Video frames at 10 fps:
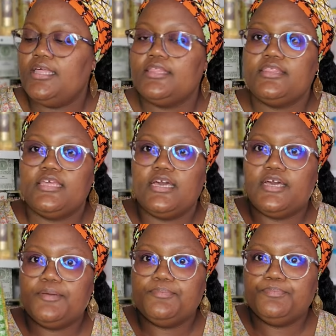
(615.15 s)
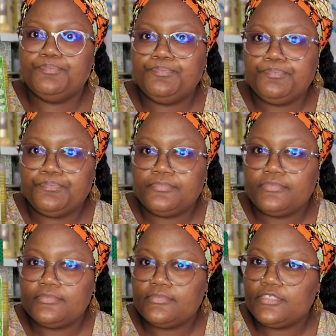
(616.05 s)
The
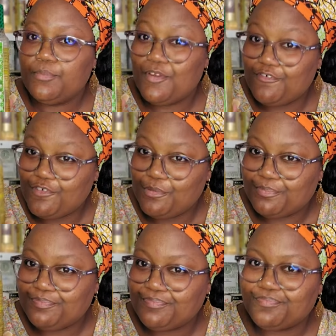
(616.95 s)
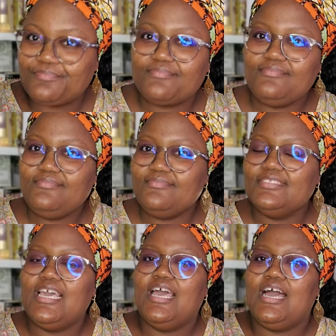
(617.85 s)
perfume.
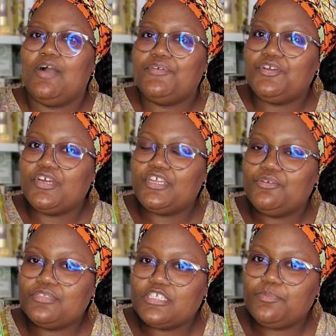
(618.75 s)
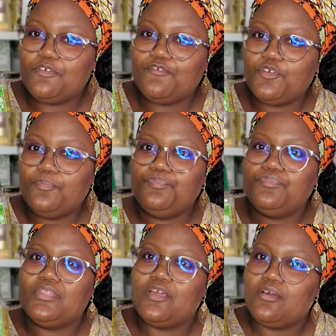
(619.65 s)
How are you going to use this perfume?
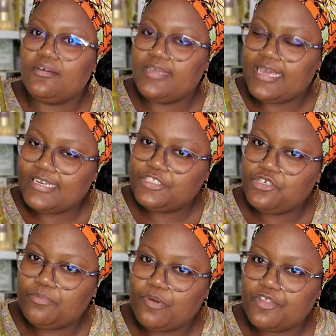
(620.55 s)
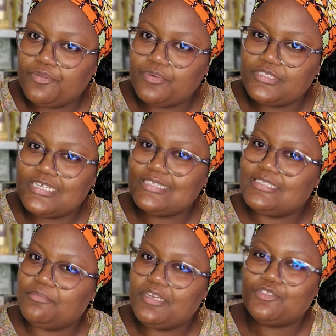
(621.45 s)
Add it to your bath water,
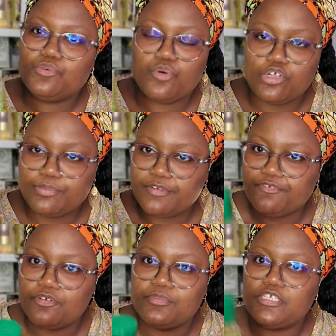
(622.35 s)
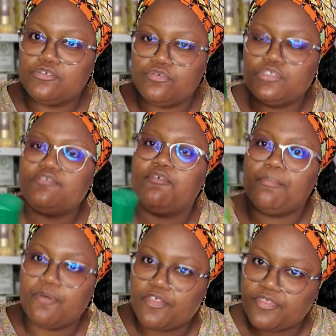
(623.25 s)
similar to all perfumes they use for
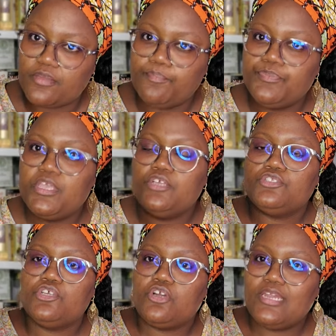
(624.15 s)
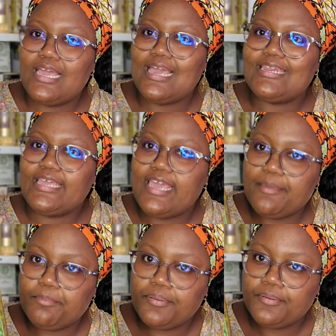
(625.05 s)
bathing. So you're going to add a
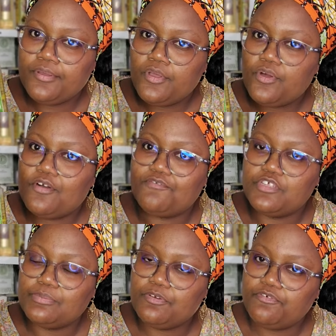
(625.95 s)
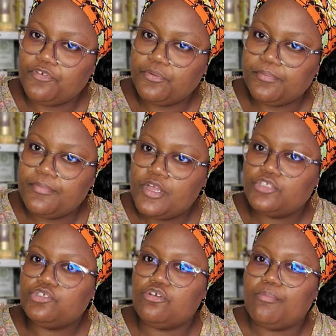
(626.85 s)
cap of this perfume
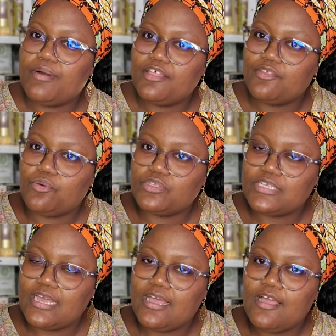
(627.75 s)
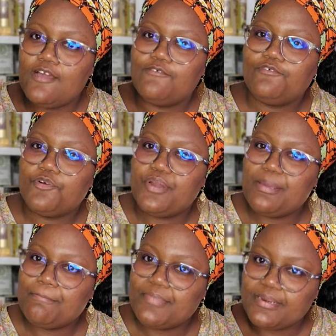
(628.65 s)
to your bath water for
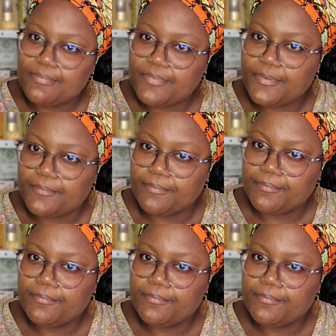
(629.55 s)
a minimum